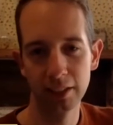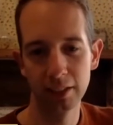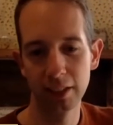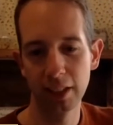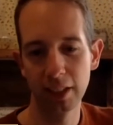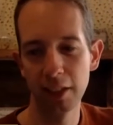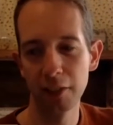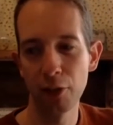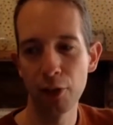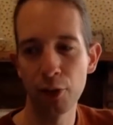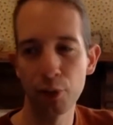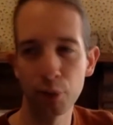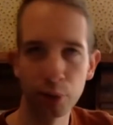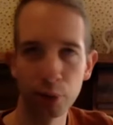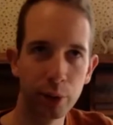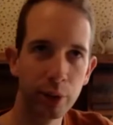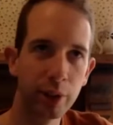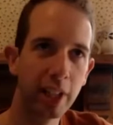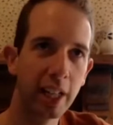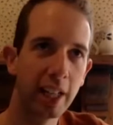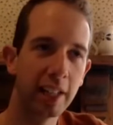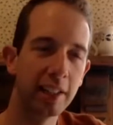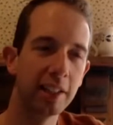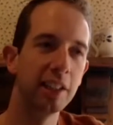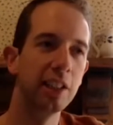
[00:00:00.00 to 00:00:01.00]
And through
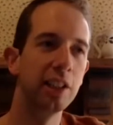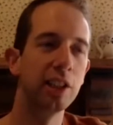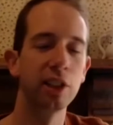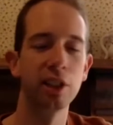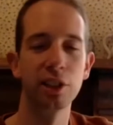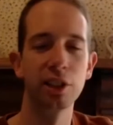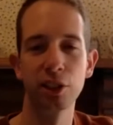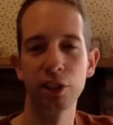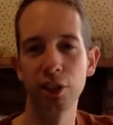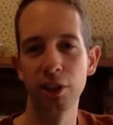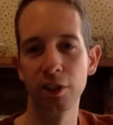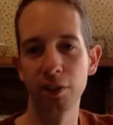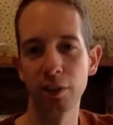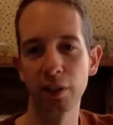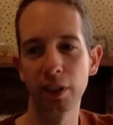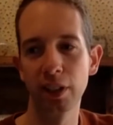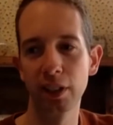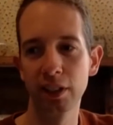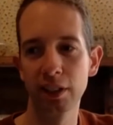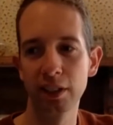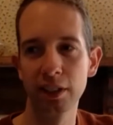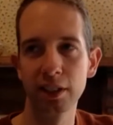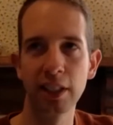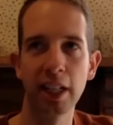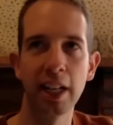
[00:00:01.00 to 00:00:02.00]
that, then you can sort of
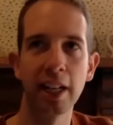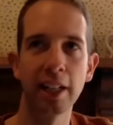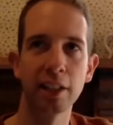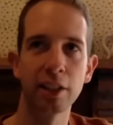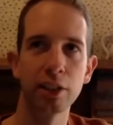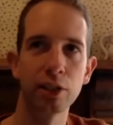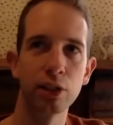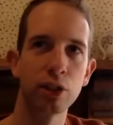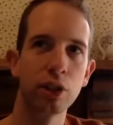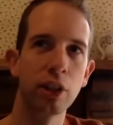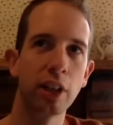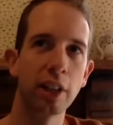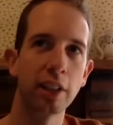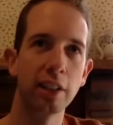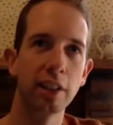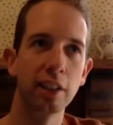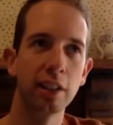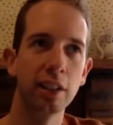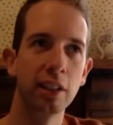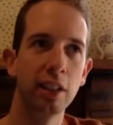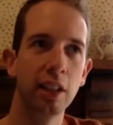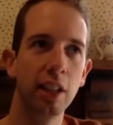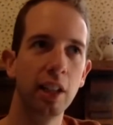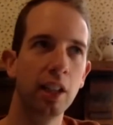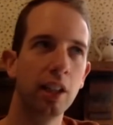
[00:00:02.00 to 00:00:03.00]
start
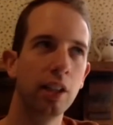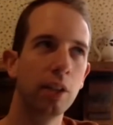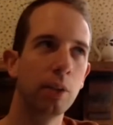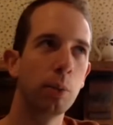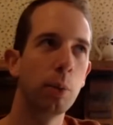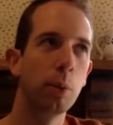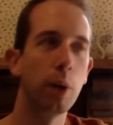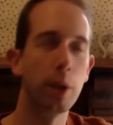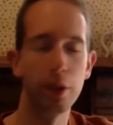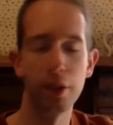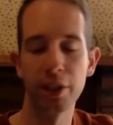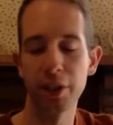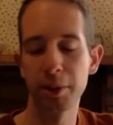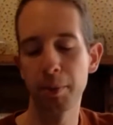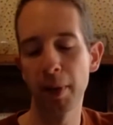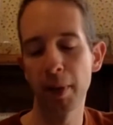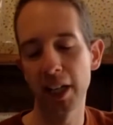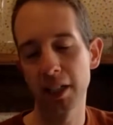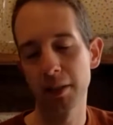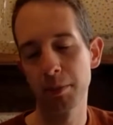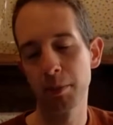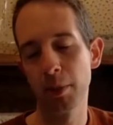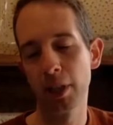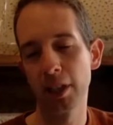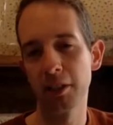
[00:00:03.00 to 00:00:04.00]
constructing what the
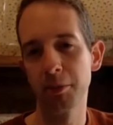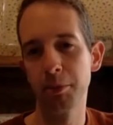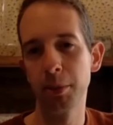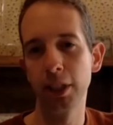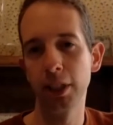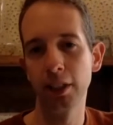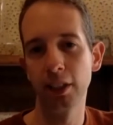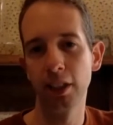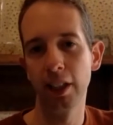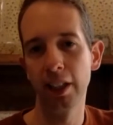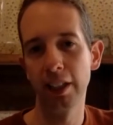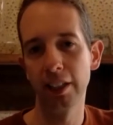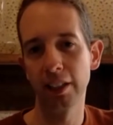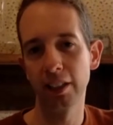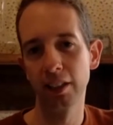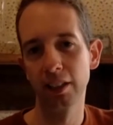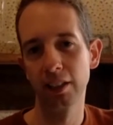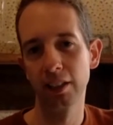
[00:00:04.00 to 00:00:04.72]
space might have been like